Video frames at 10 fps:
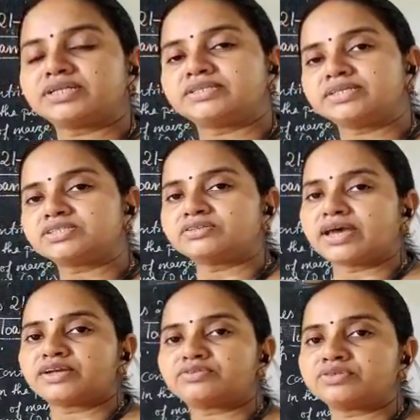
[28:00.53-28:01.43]
and this
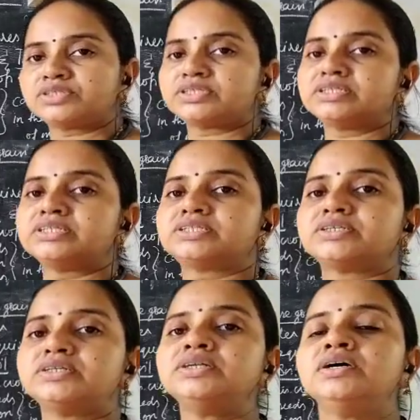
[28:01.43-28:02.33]
nitrogen in
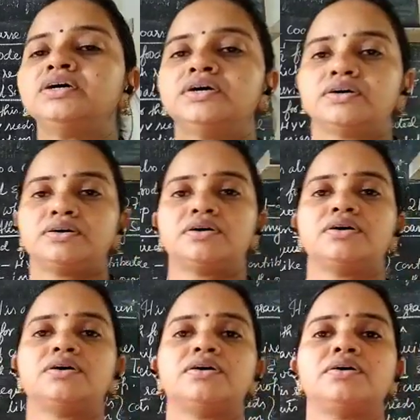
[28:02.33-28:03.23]
turn
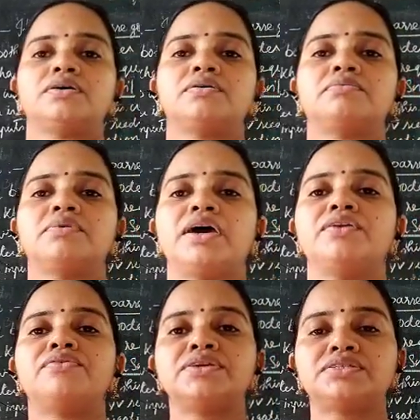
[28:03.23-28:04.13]

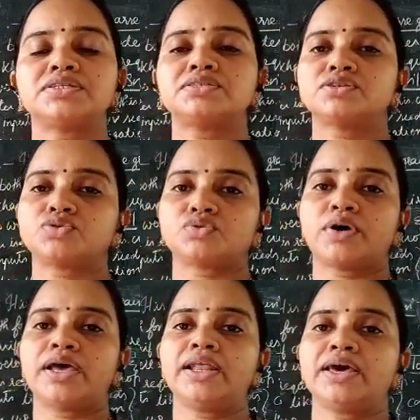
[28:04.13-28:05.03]
enriches the
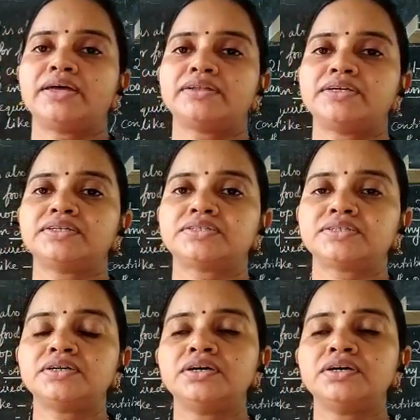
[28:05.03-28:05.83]
soil, and it